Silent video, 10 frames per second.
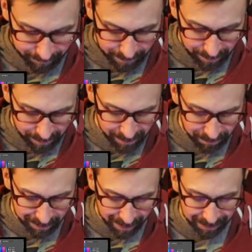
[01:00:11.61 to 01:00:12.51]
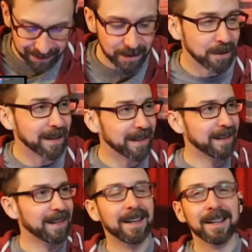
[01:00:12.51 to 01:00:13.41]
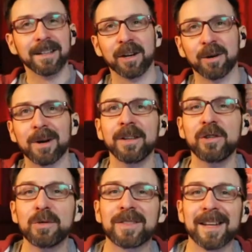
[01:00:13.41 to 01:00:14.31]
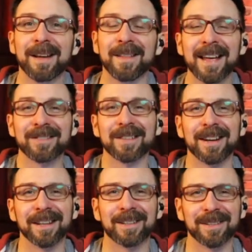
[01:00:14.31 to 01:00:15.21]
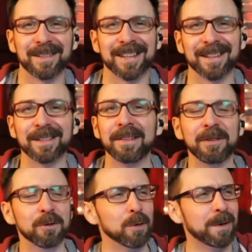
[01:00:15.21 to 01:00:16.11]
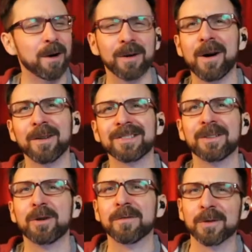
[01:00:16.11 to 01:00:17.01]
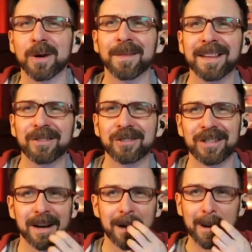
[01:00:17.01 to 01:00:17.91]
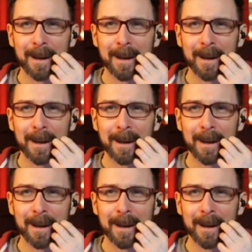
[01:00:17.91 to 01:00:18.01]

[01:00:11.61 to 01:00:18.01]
And even then, I still like, you sit on that side of the living room, and I'll sit over on this chair,